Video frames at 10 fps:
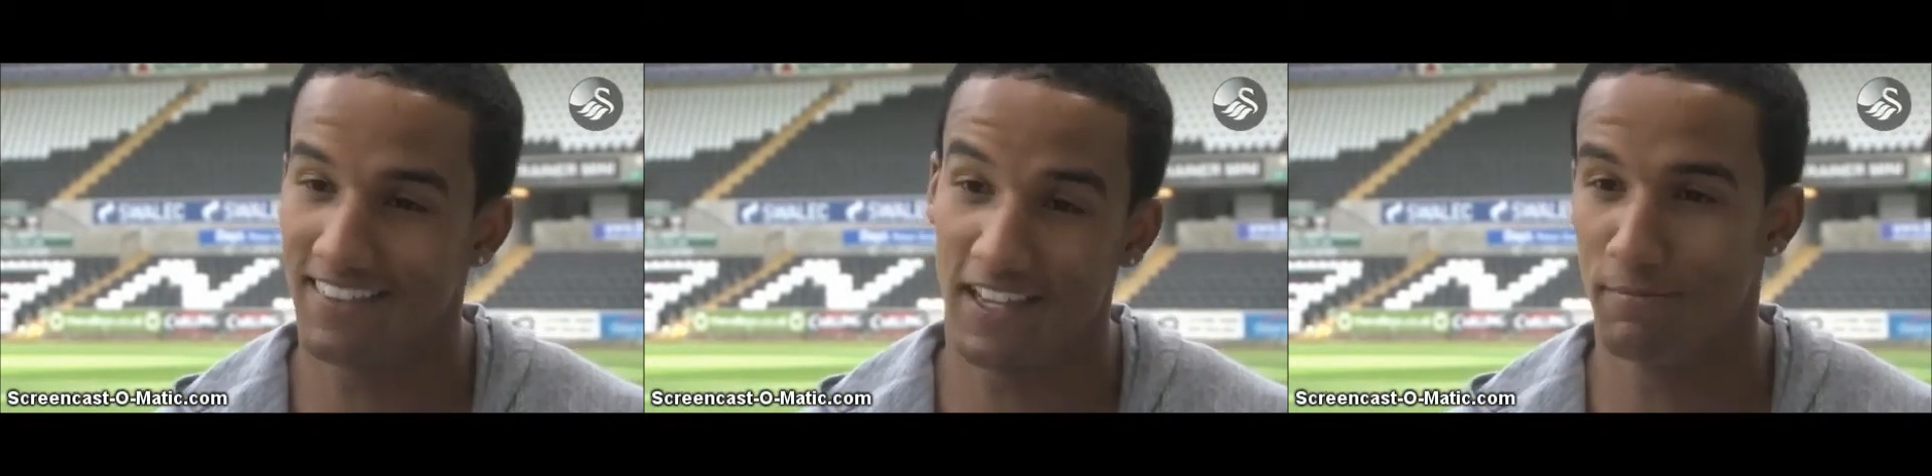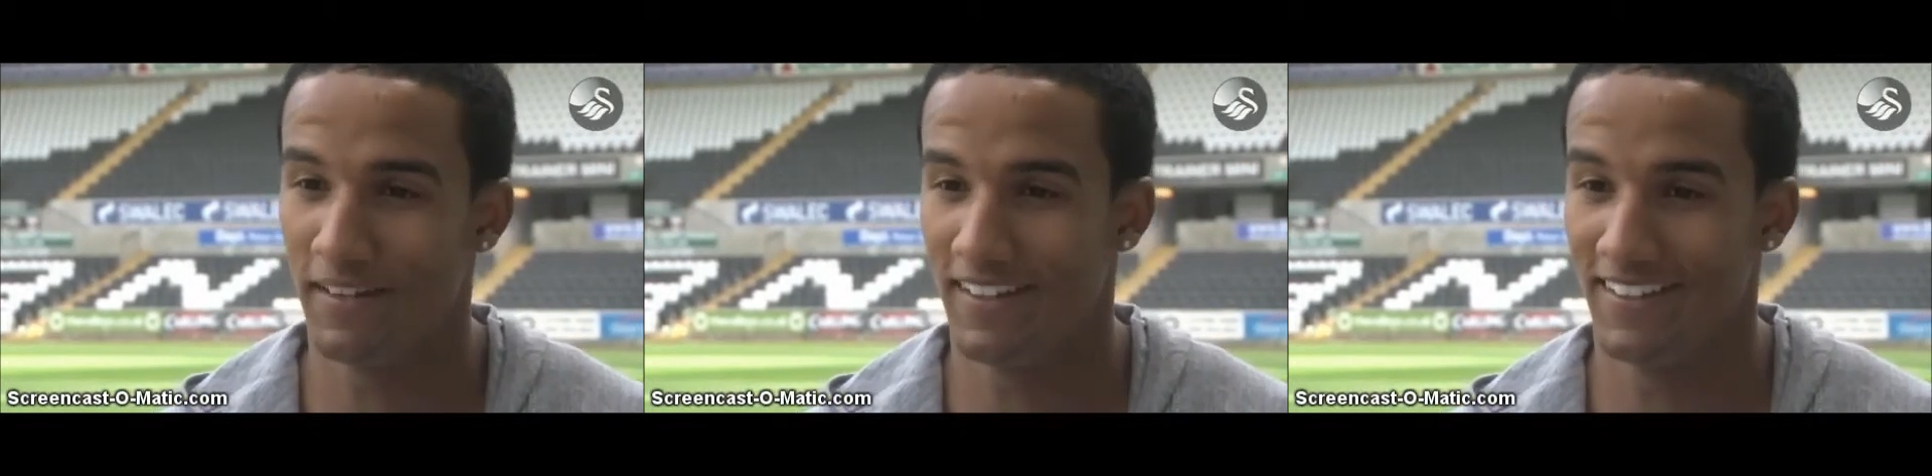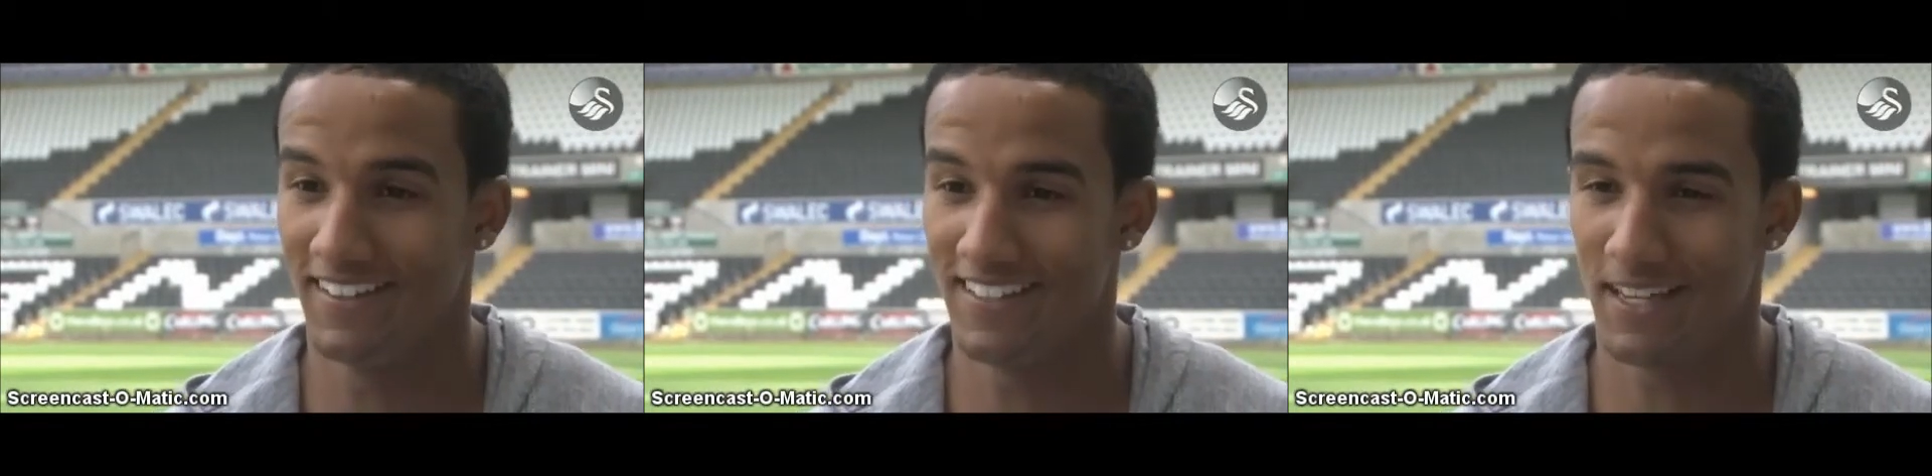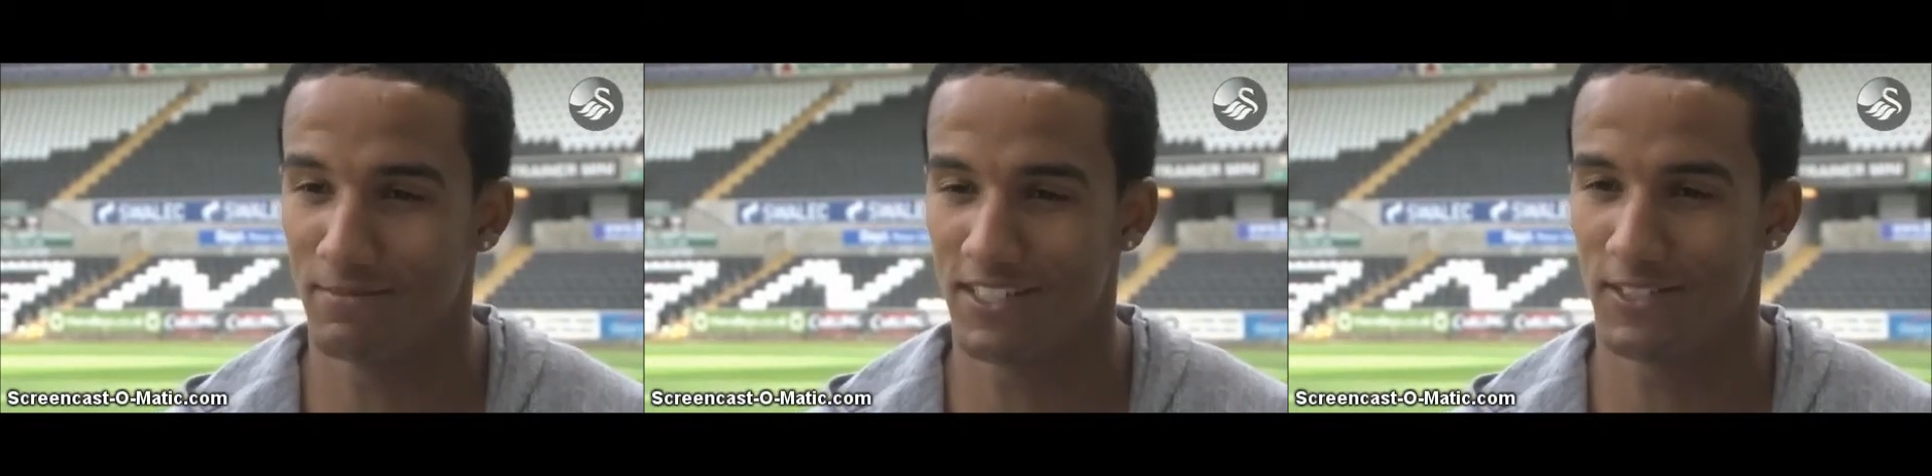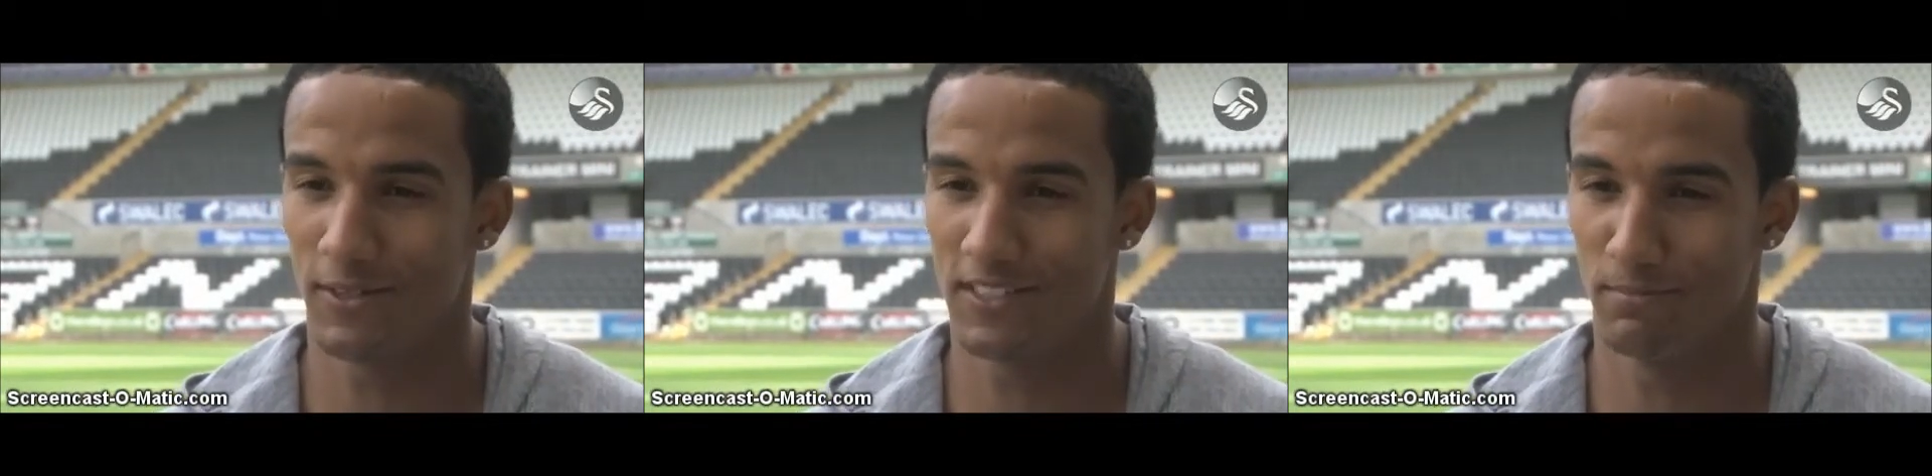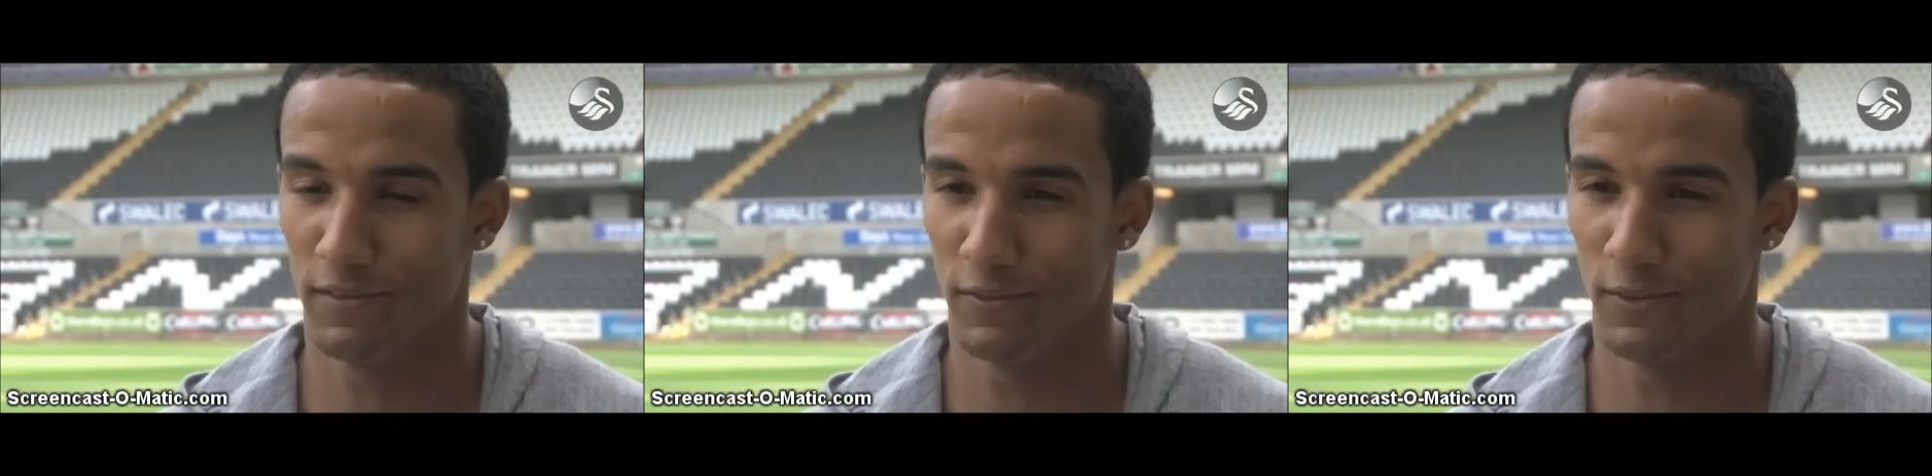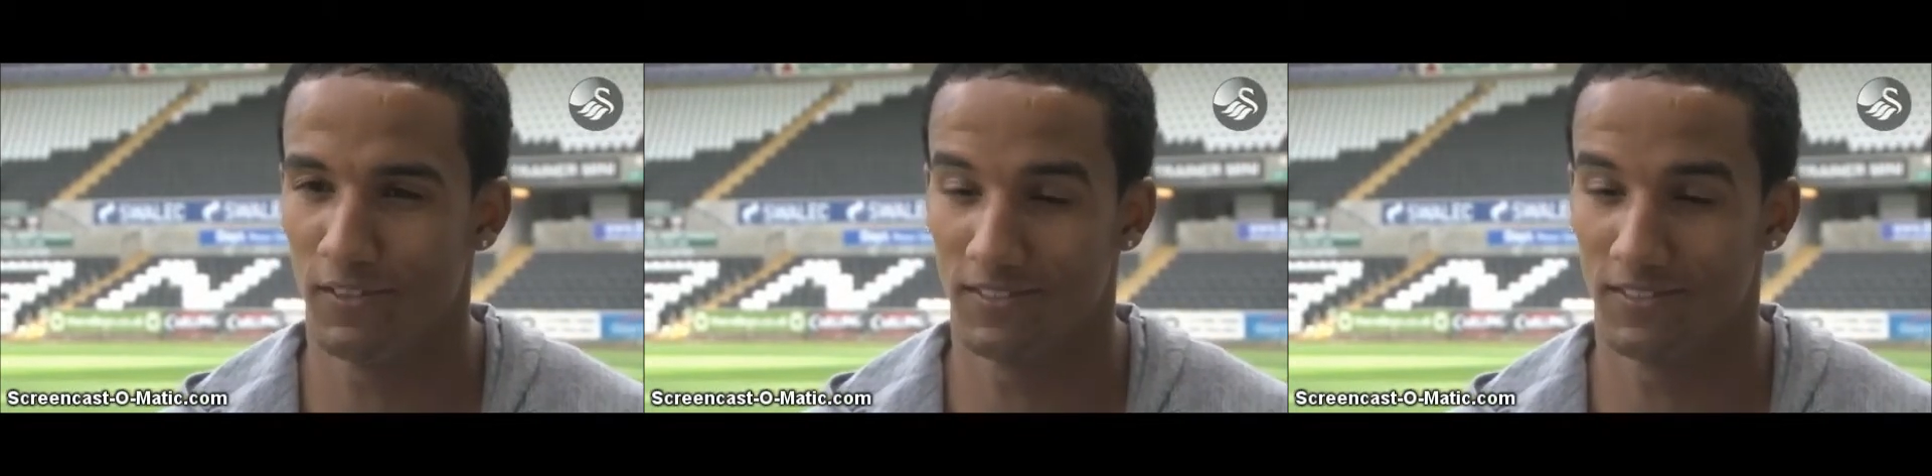they've been in the same situation before.